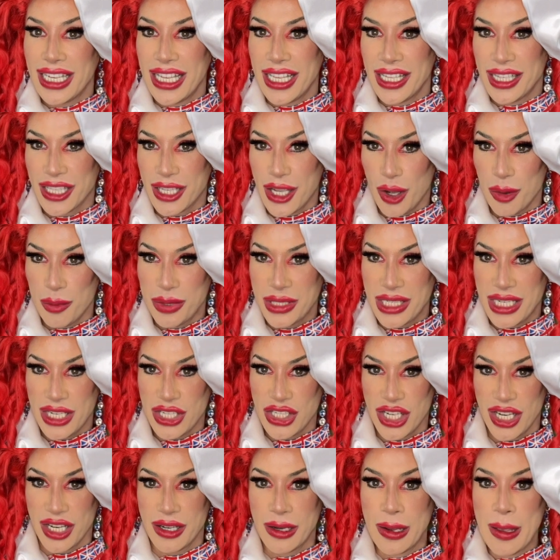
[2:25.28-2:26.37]
in the
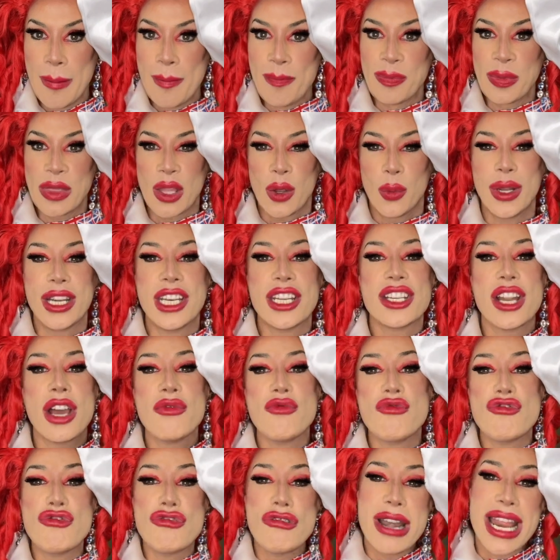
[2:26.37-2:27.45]
competition. When you
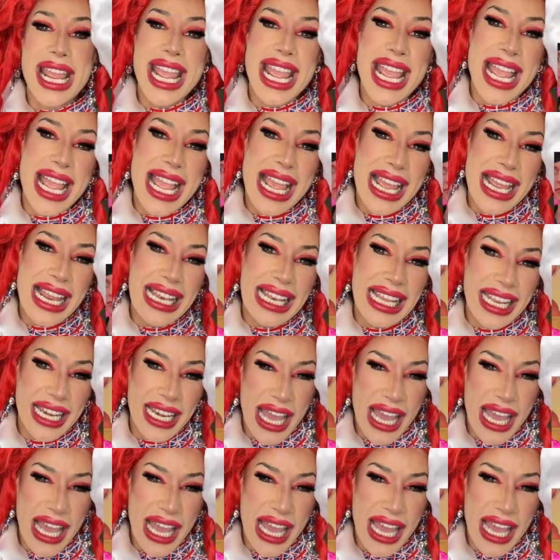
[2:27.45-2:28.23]
don't really